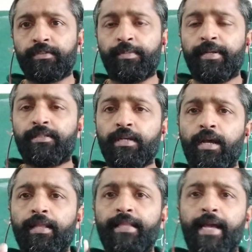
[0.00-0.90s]
which means
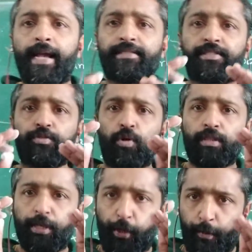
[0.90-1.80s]
they extol
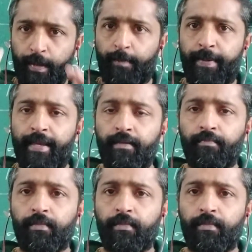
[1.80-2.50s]
the human being,